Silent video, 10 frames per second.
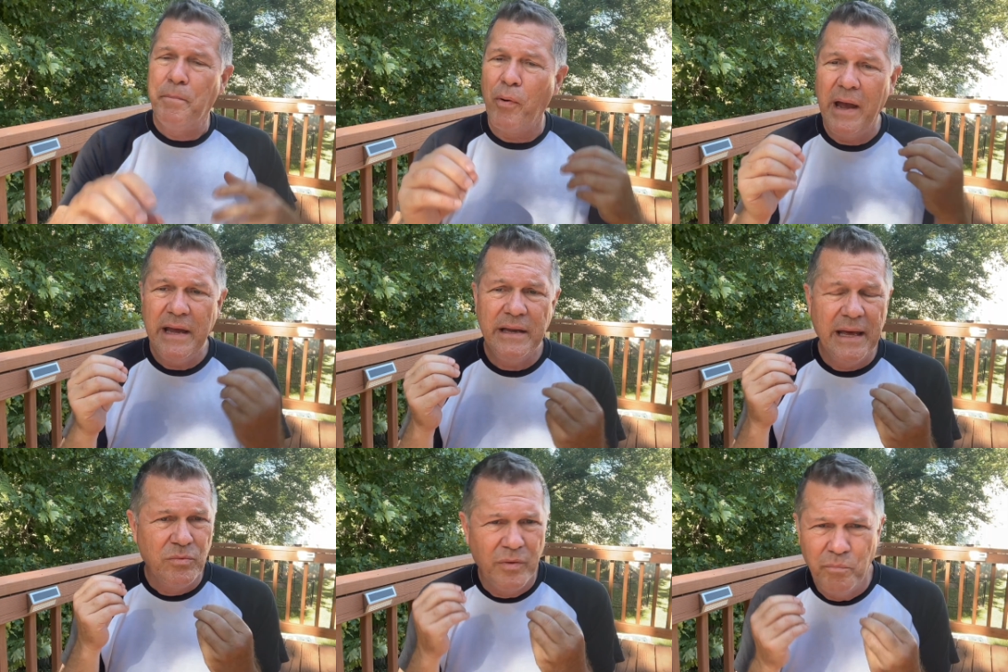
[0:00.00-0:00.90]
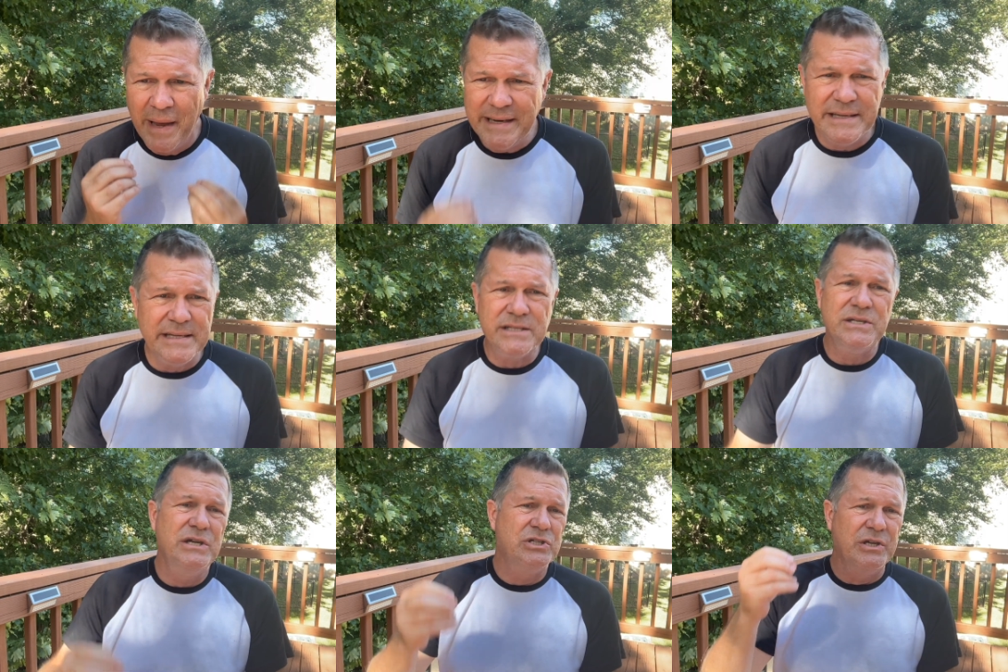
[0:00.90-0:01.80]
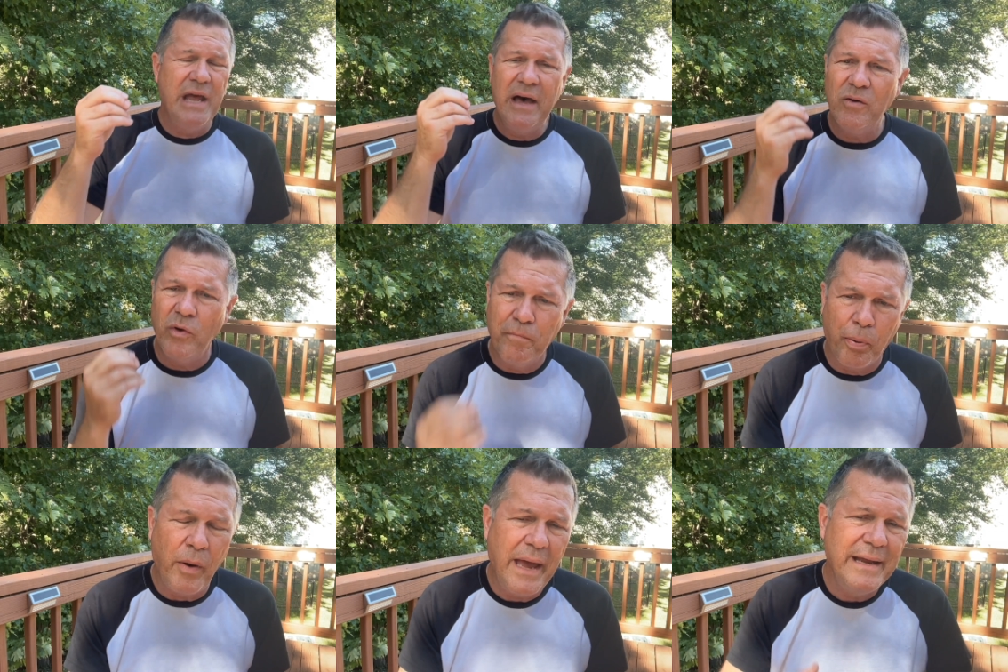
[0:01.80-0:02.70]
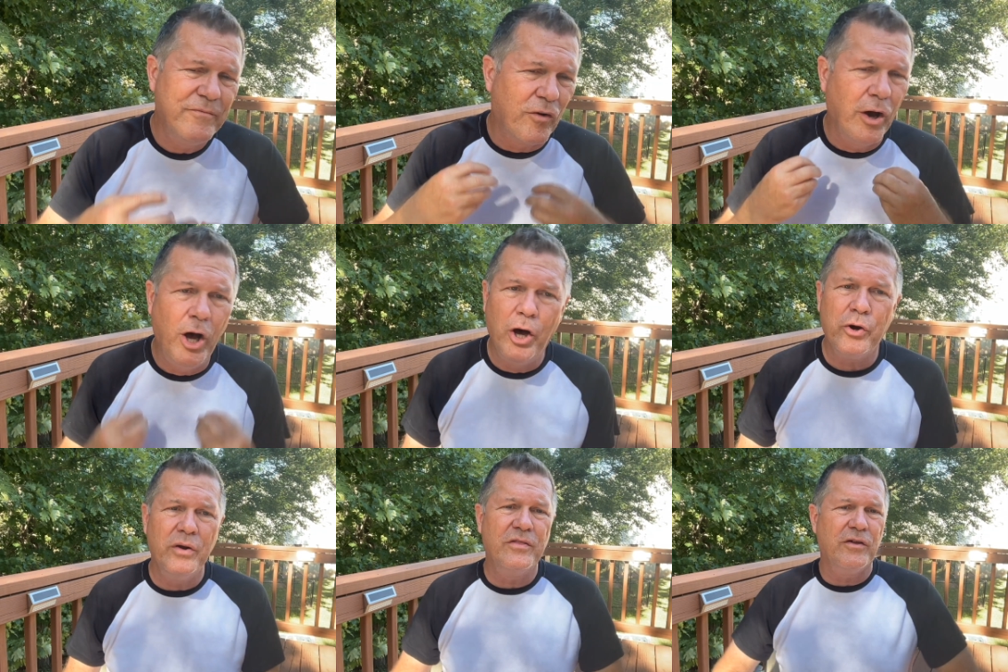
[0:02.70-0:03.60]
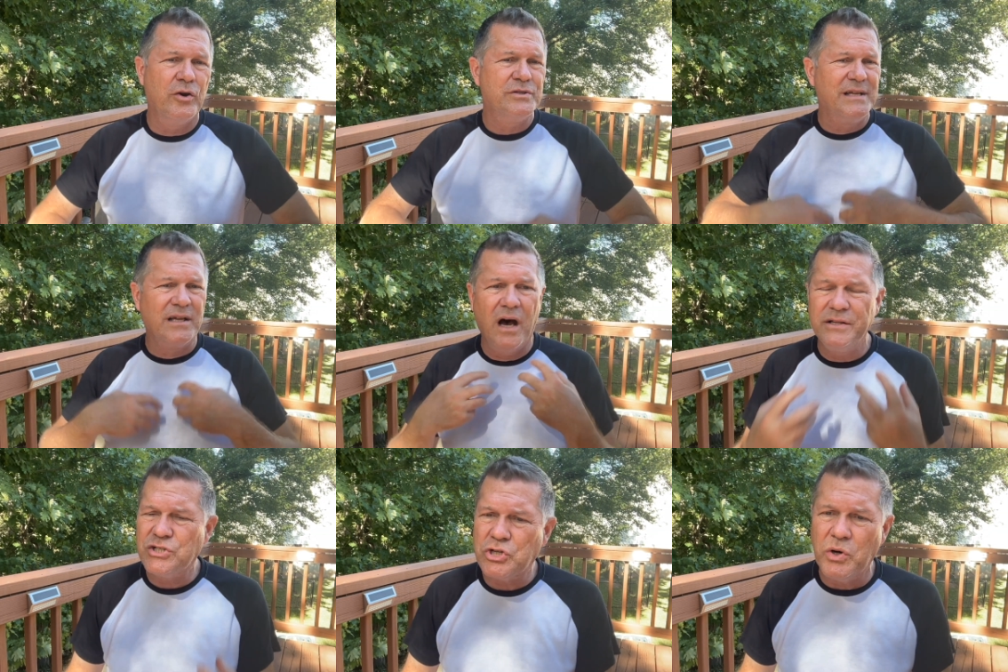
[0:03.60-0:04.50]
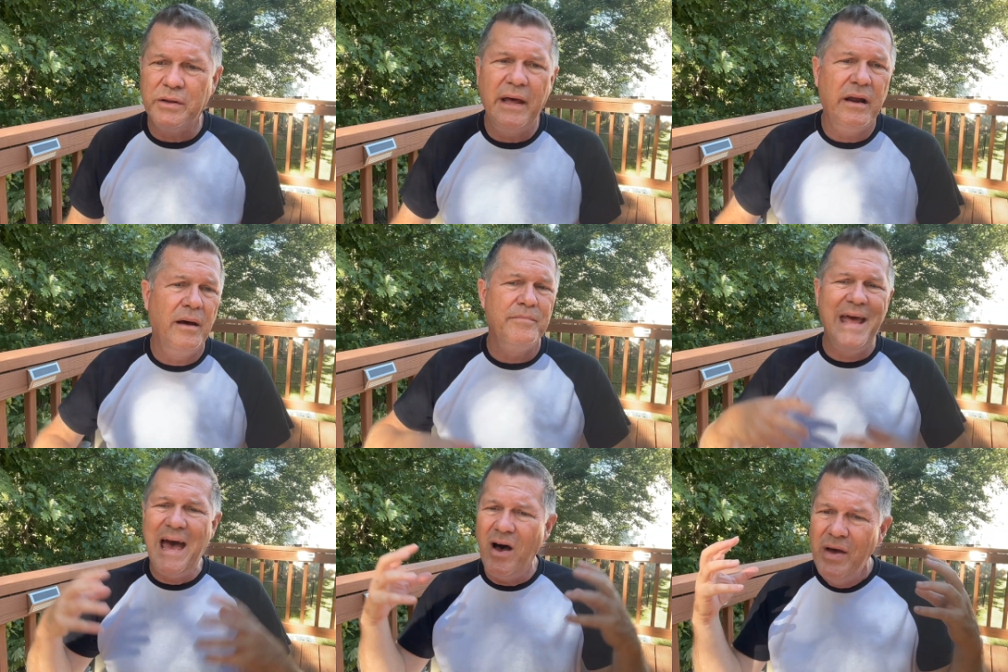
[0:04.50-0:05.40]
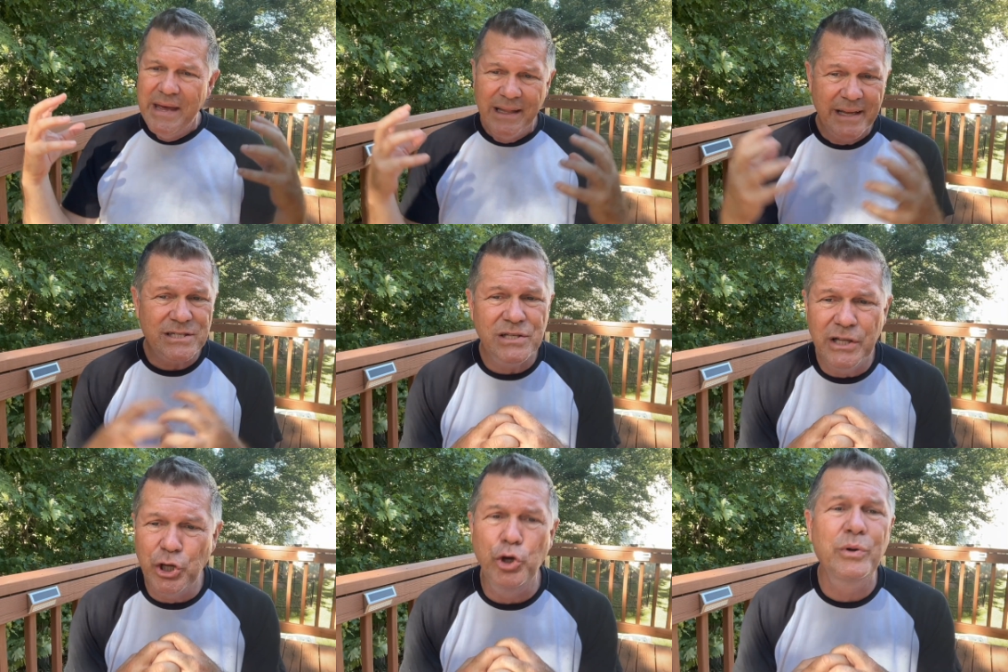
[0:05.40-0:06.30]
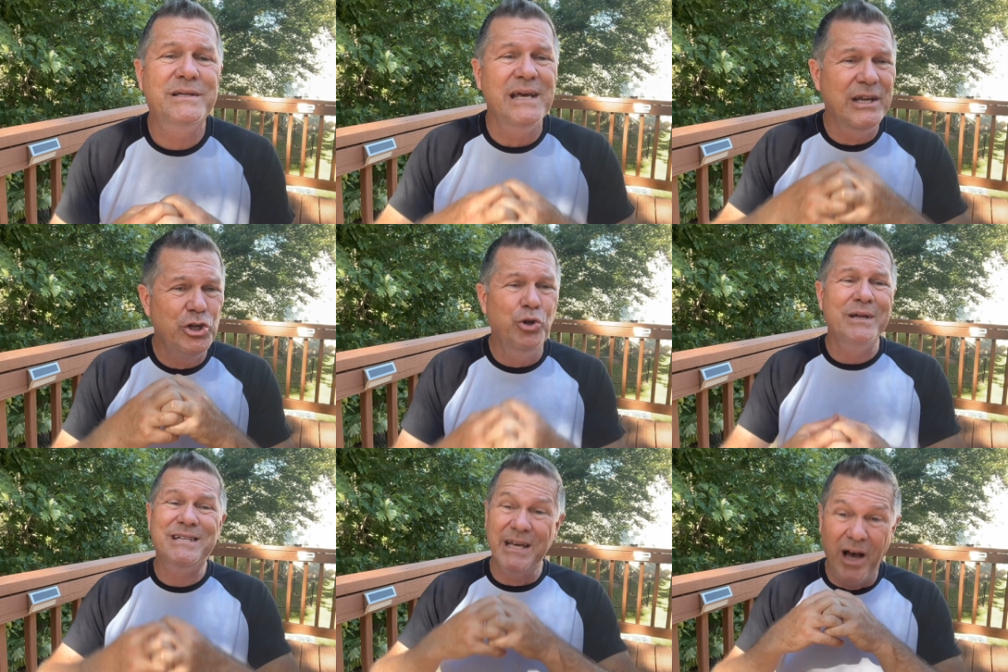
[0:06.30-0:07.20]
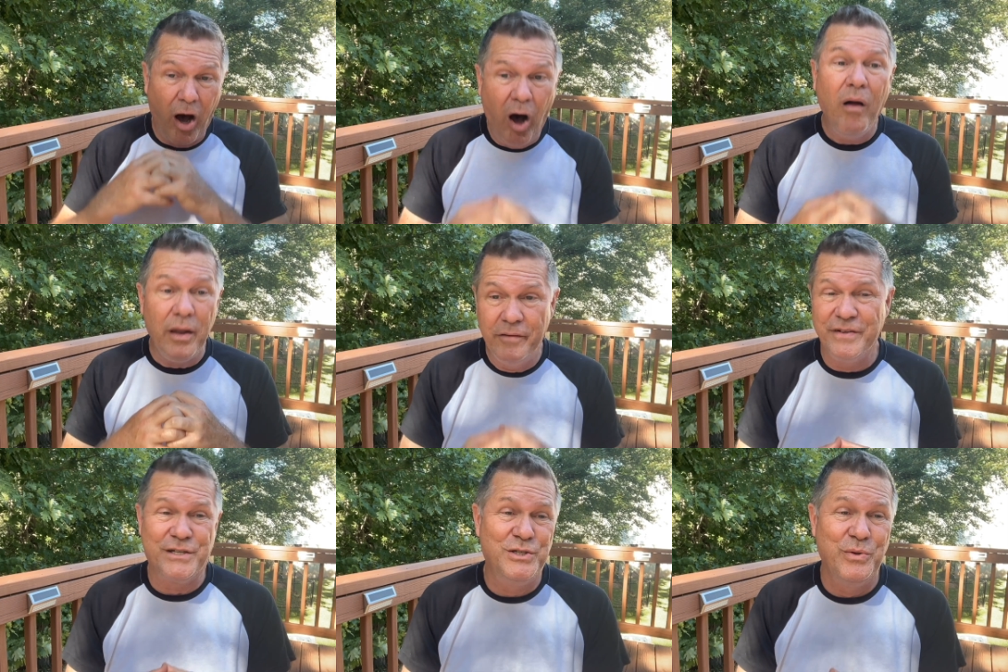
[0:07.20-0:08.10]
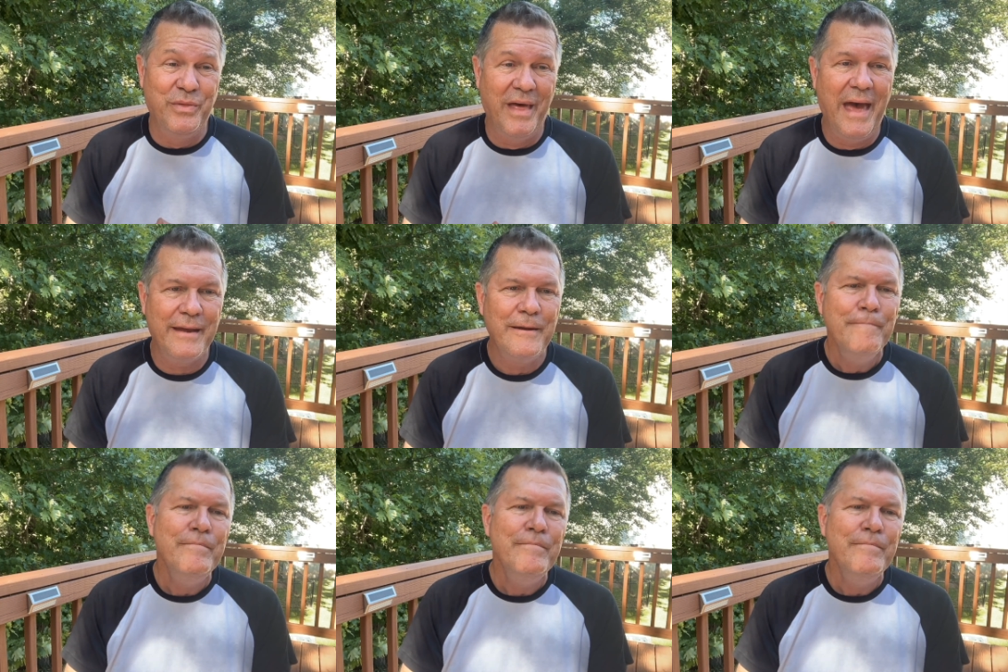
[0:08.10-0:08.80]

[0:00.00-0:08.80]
prayed and made a decision, now that we prayed for a hunger and thirst and God's stirring that up, now let's unit in unity, all of us do that.